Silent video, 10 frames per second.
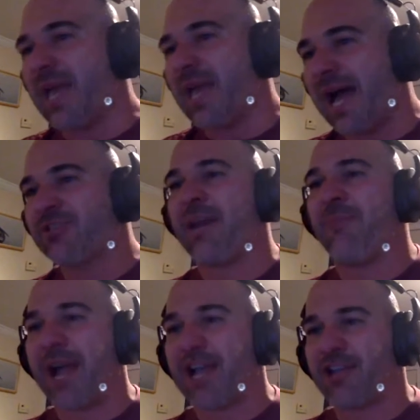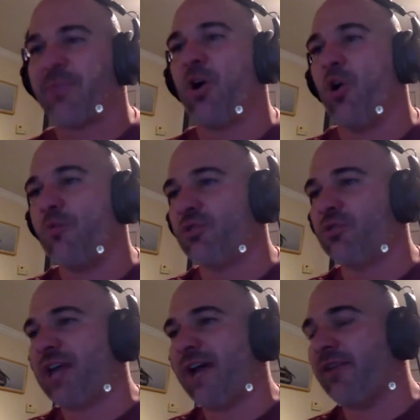outside of Patrick Mahomes,
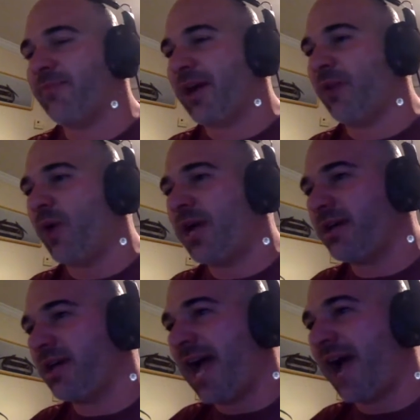who's having, by the way,